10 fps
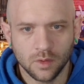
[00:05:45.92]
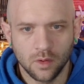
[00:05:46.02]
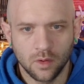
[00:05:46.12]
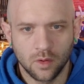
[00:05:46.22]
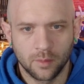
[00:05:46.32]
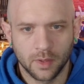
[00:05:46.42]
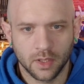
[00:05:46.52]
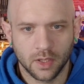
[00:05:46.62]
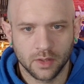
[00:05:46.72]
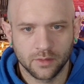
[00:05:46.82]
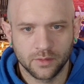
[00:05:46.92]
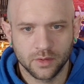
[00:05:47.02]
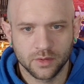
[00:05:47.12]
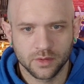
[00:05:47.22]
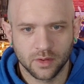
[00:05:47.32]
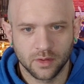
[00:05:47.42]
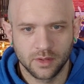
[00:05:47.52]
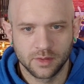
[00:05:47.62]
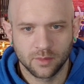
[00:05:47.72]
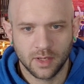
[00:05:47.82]
Oh my god, the future
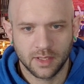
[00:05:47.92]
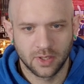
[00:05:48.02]
is whack.